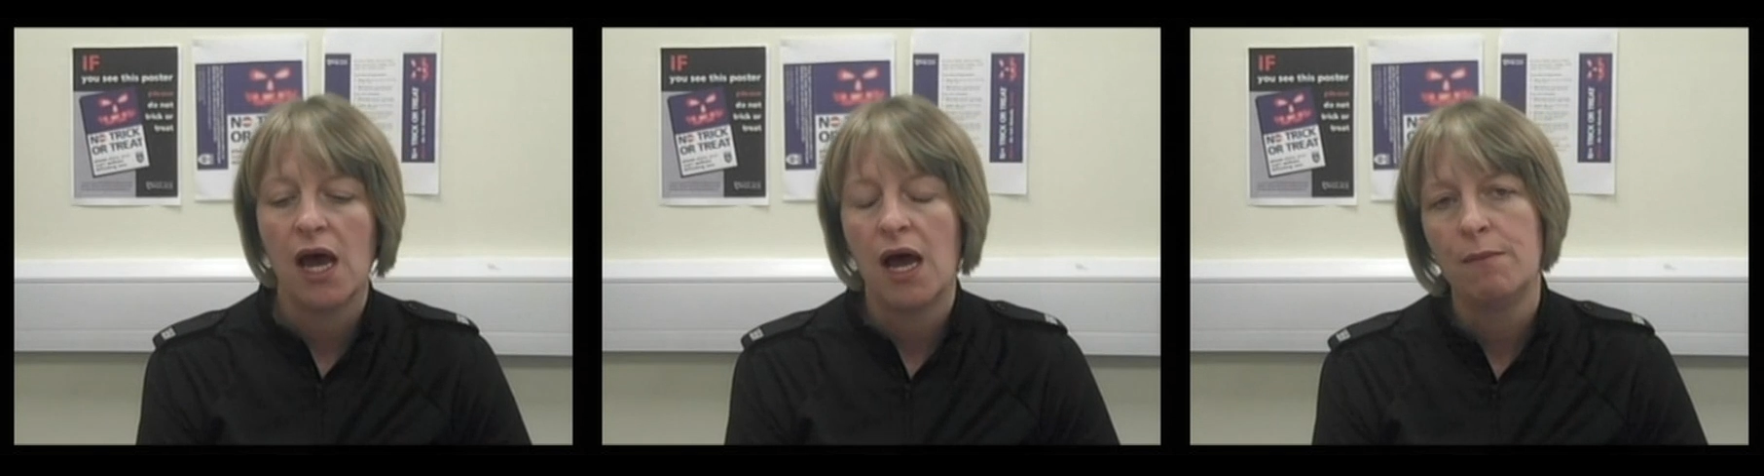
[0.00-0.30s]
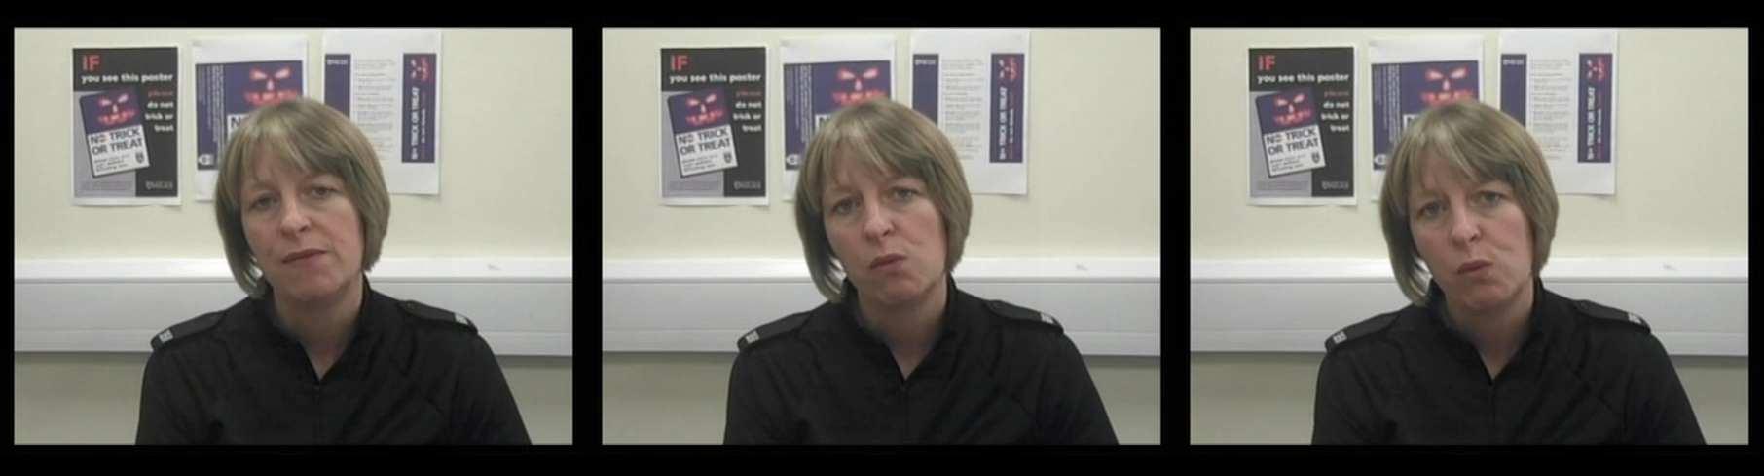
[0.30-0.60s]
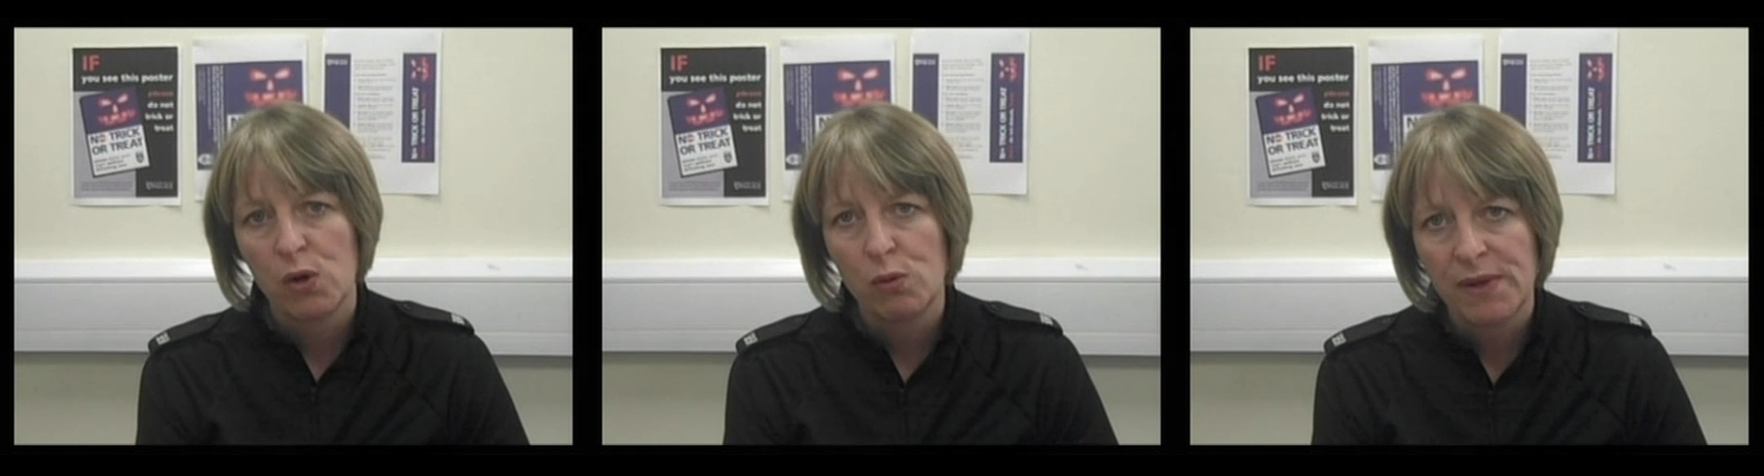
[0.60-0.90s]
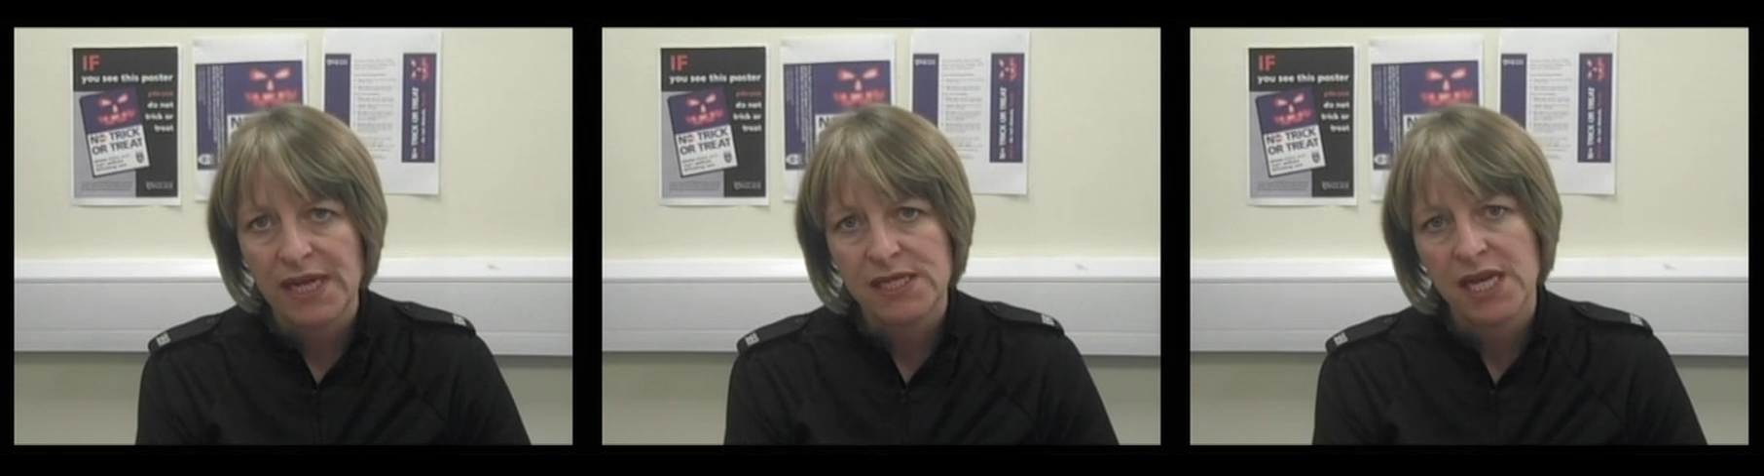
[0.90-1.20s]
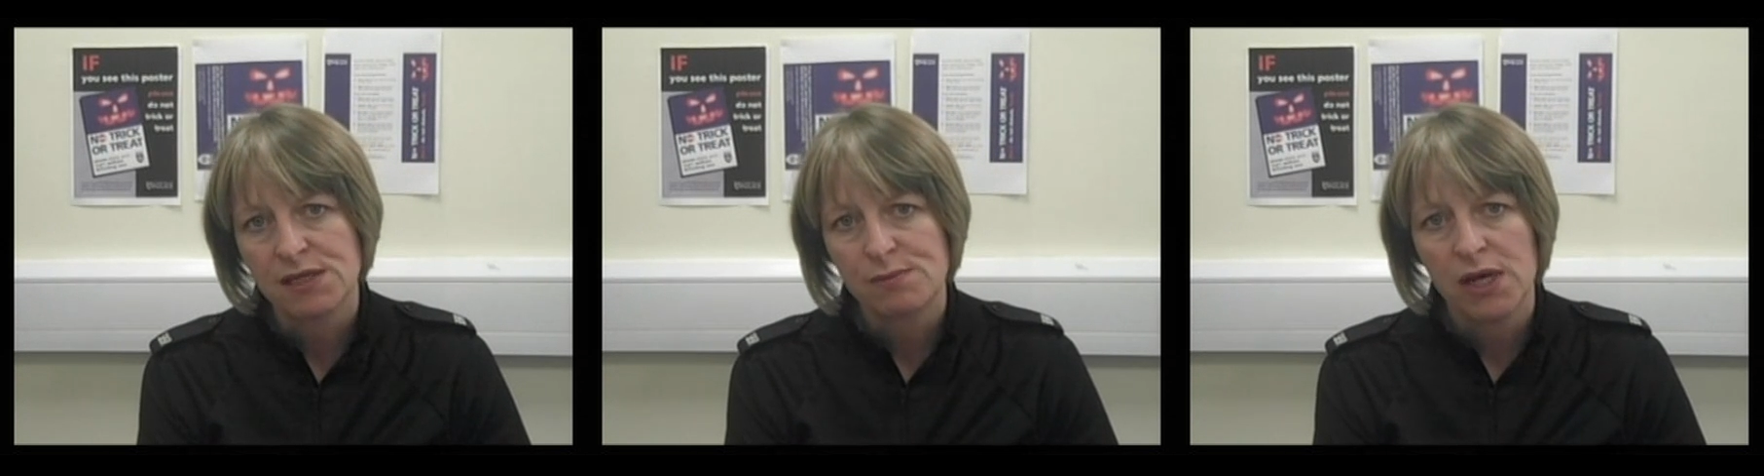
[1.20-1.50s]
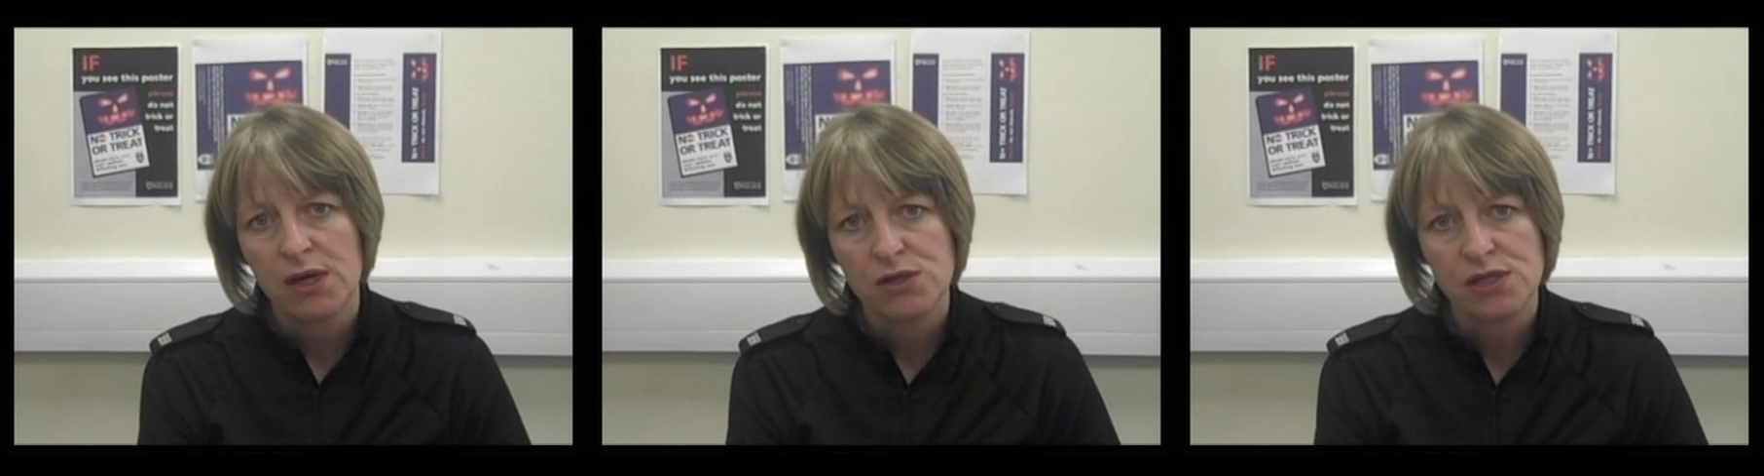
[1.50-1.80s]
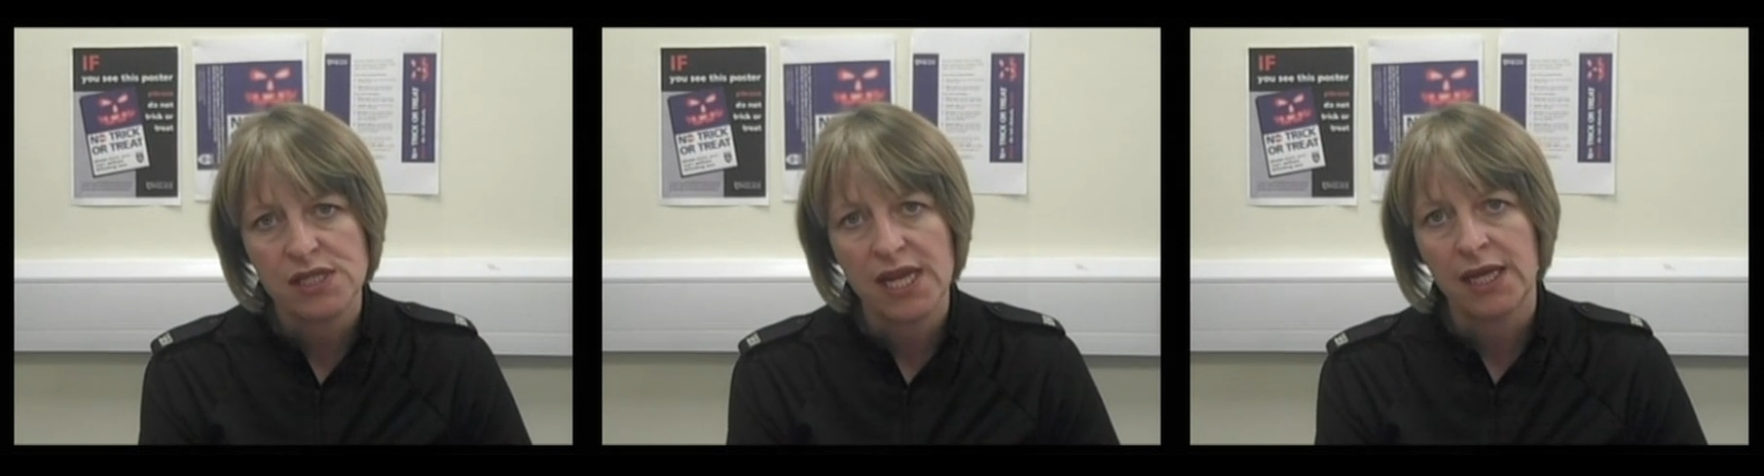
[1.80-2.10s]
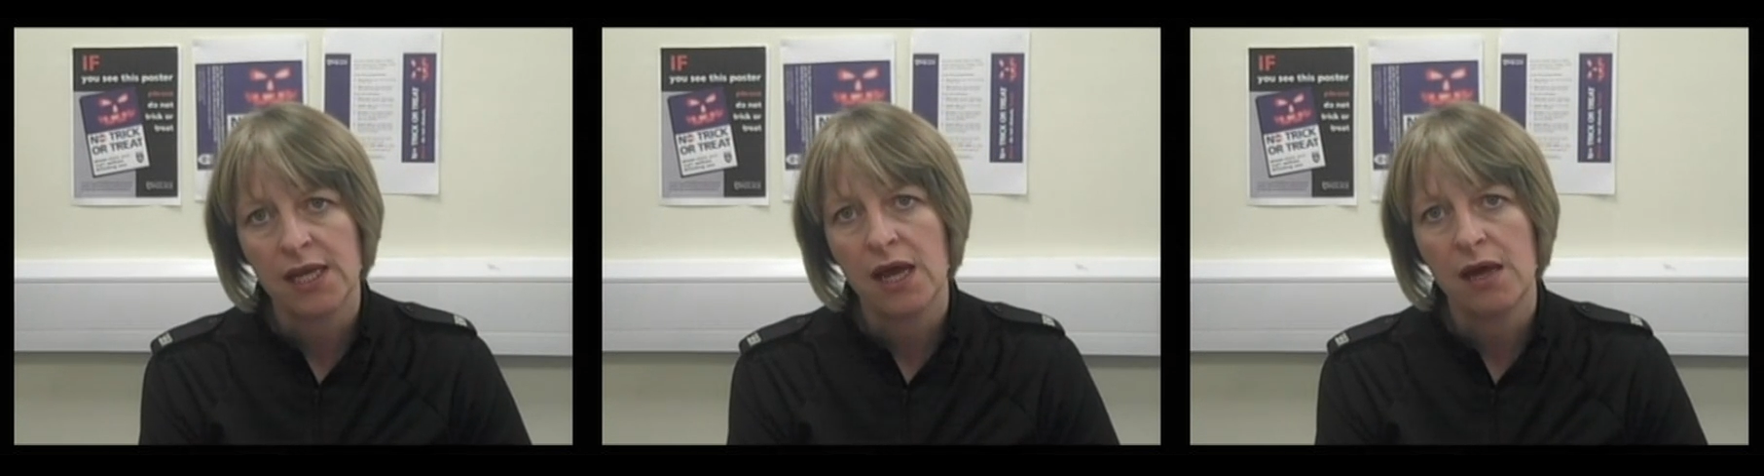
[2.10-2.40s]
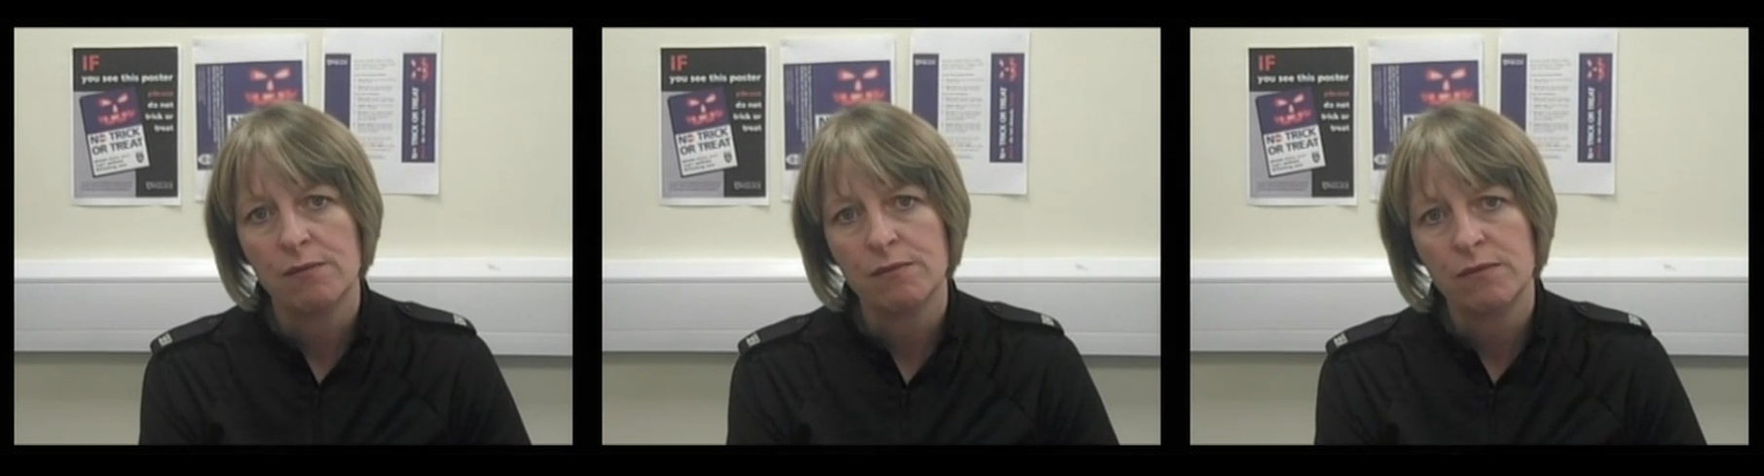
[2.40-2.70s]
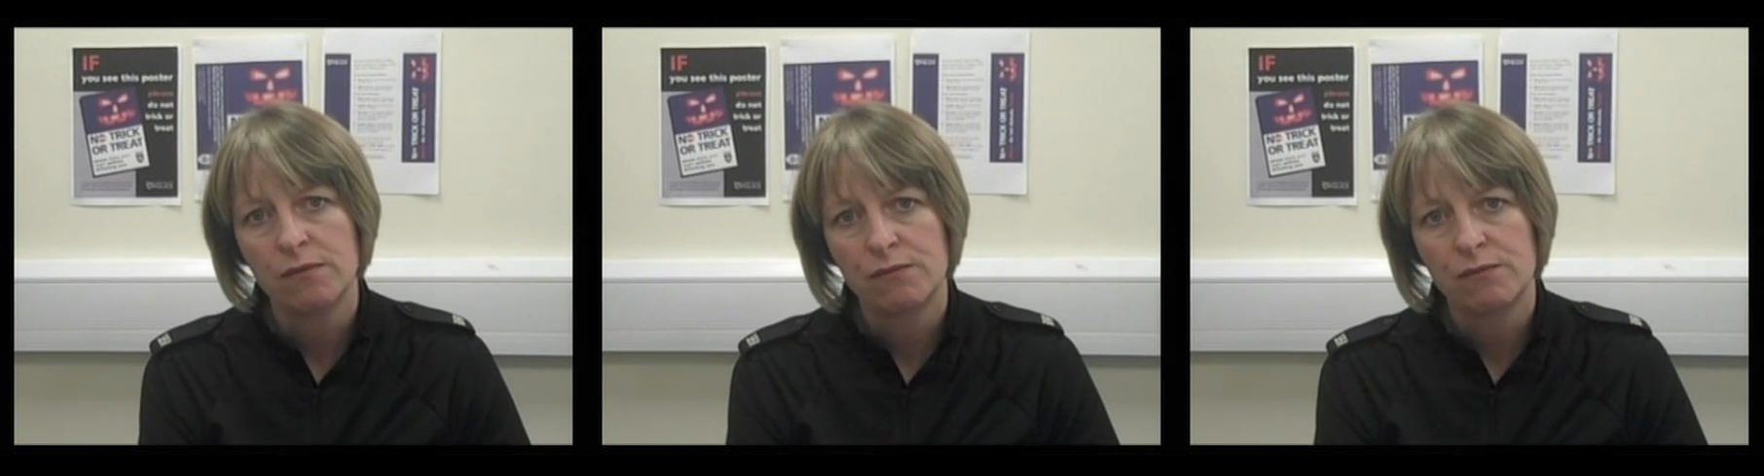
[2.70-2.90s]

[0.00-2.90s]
Um, there will be test purchasing um,